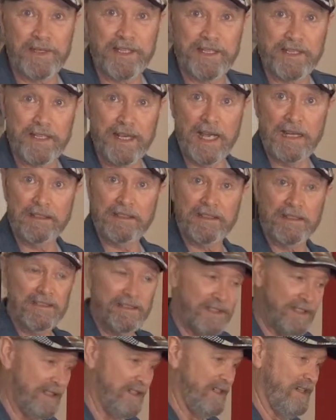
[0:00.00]
cassette
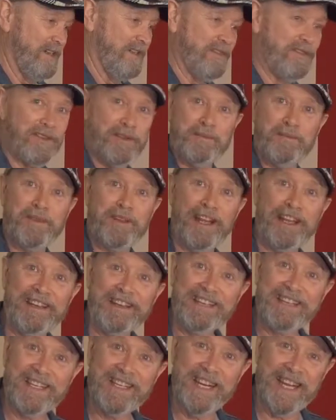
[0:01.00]
from
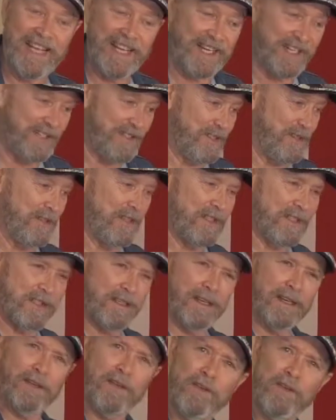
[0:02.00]
1980. So this is like